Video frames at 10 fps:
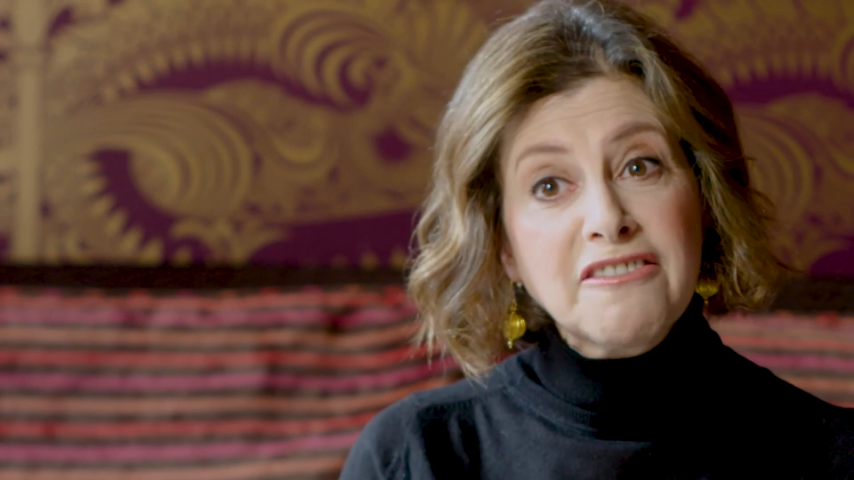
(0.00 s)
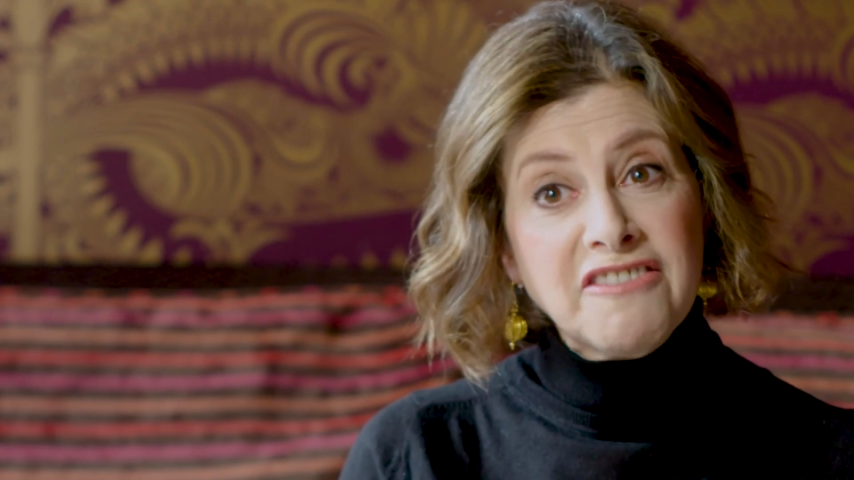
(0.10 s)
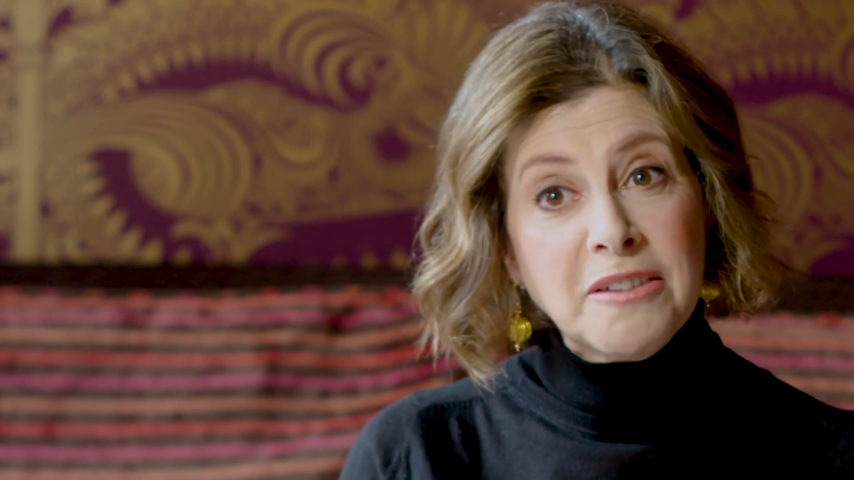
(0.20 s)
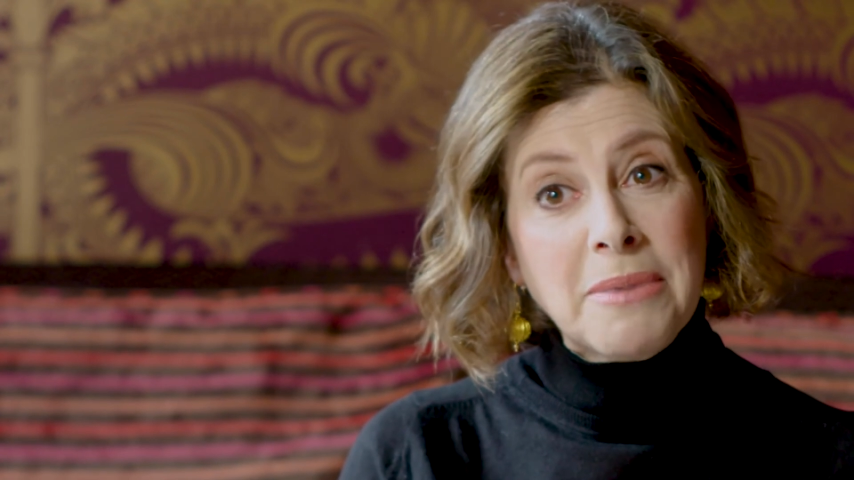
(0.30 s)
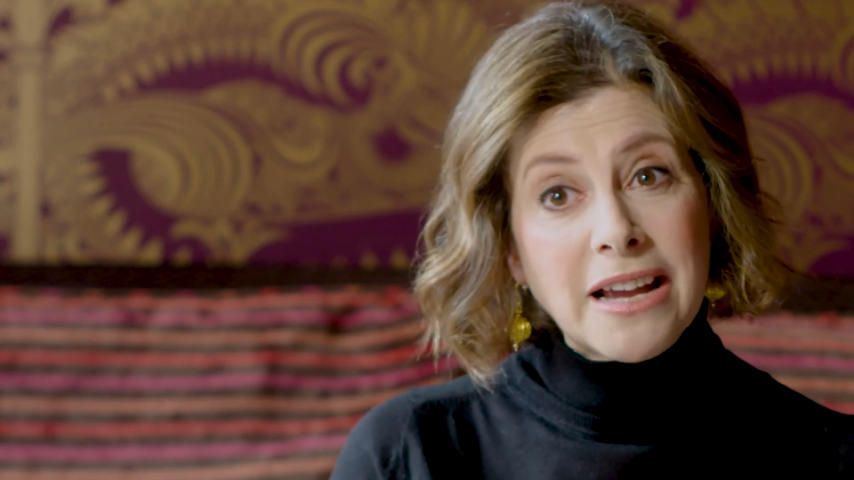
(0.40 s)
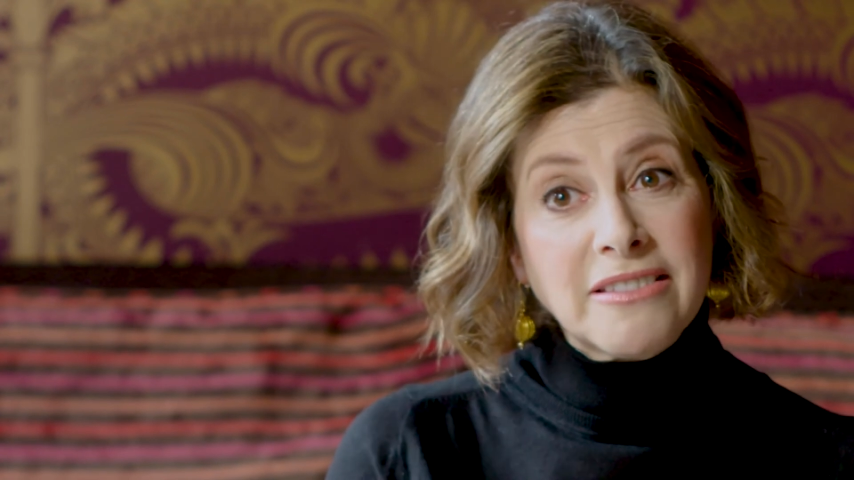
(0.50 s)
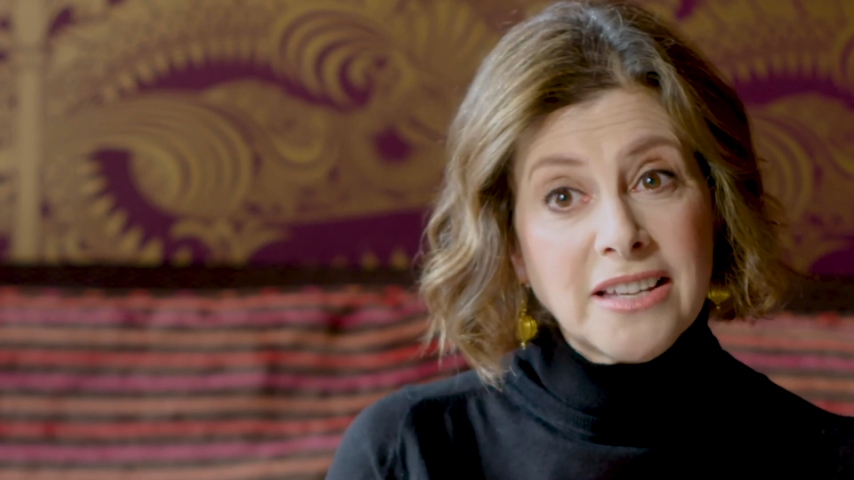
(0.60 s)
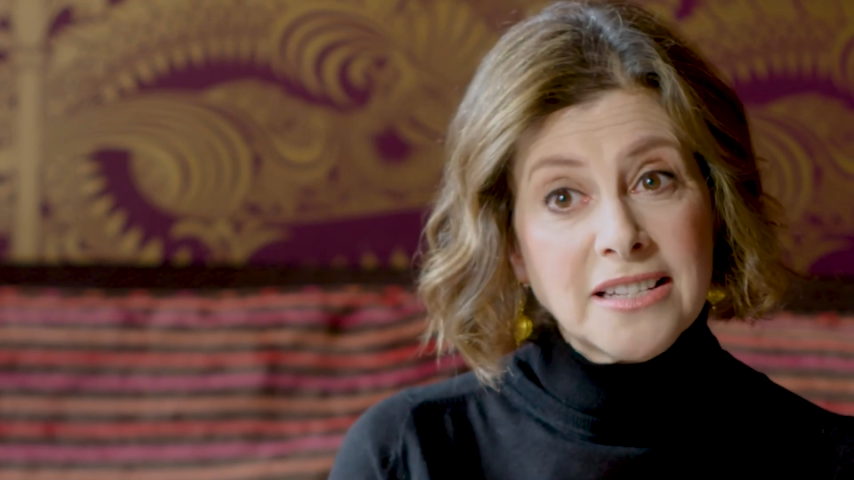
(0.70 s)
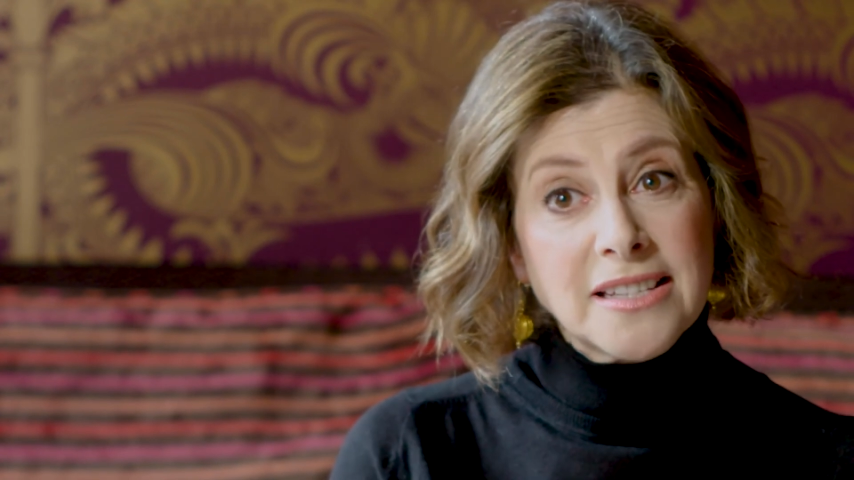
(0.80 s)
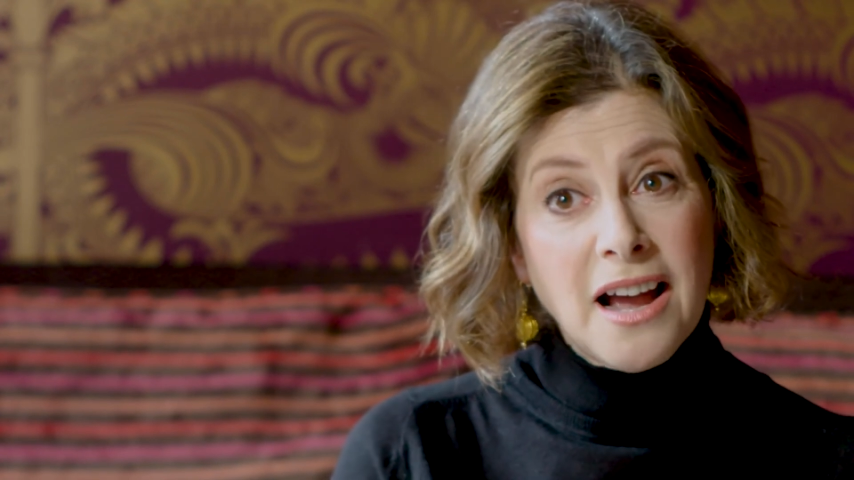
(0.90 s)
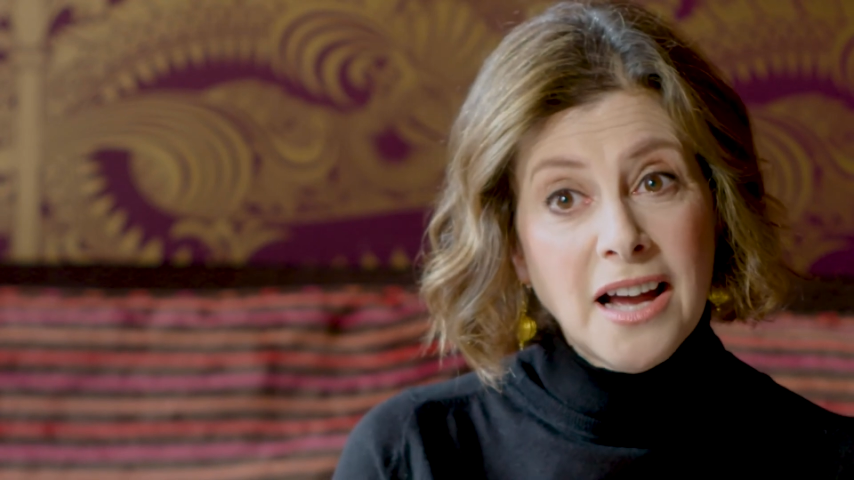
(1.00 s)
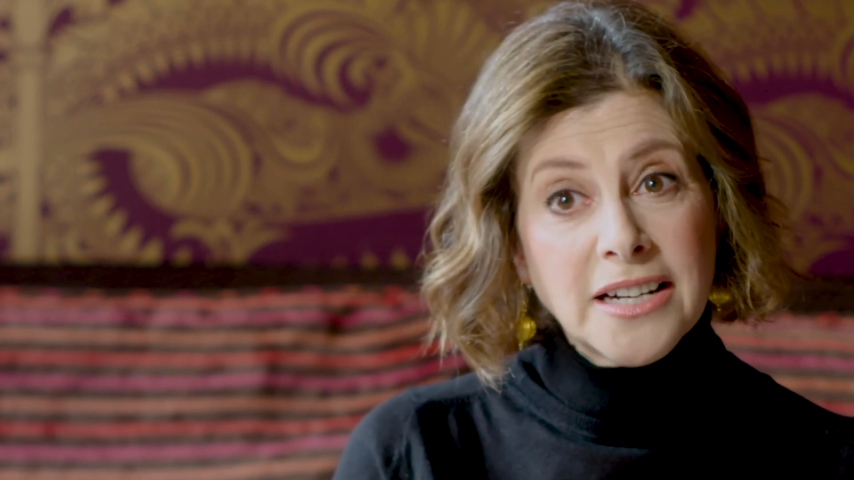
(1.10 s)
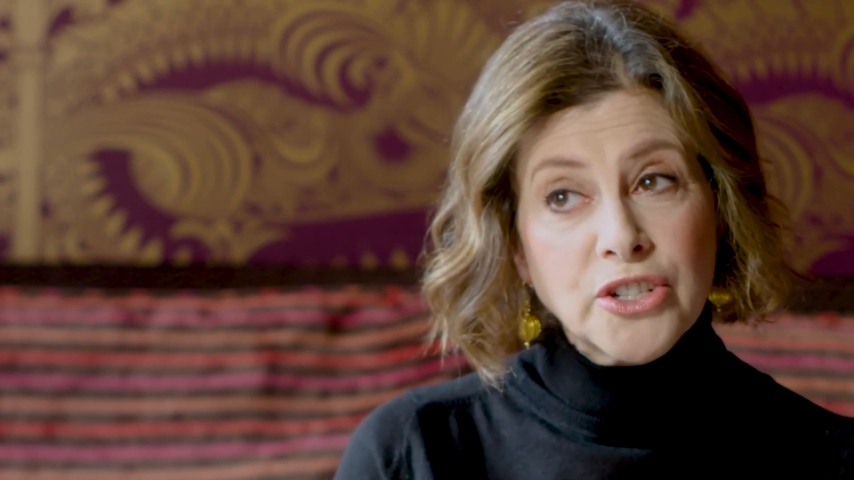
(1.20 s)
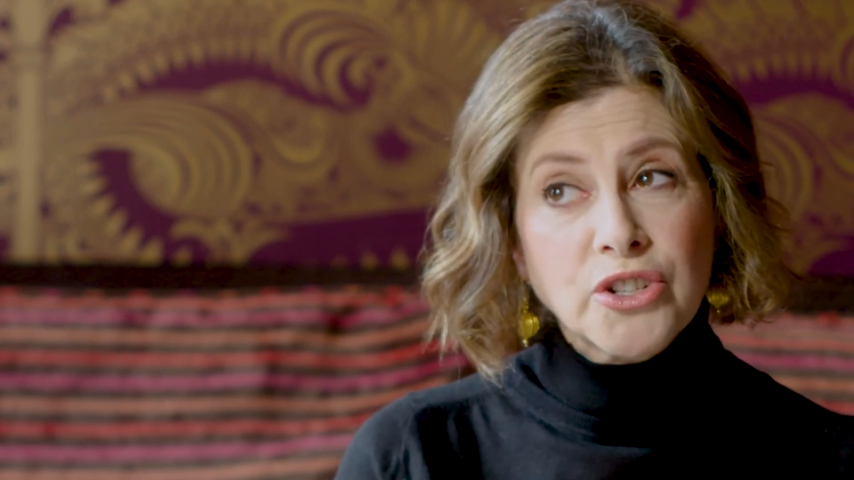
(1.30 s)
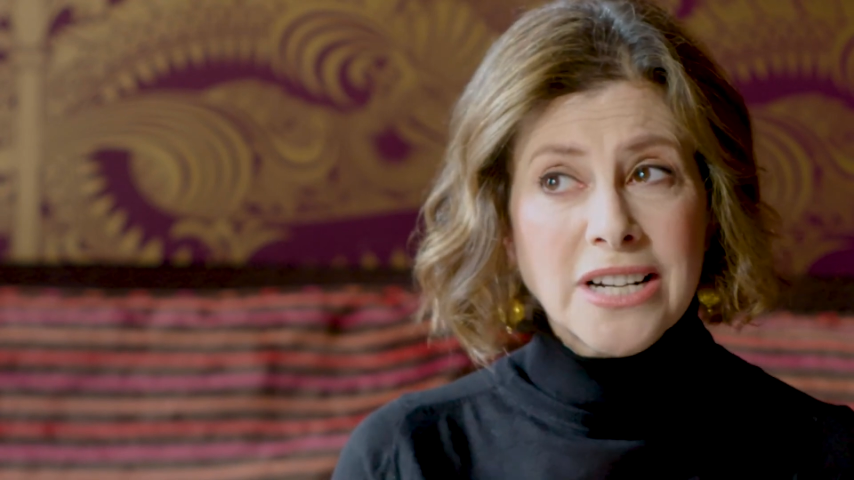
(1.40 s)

feedback that is honest,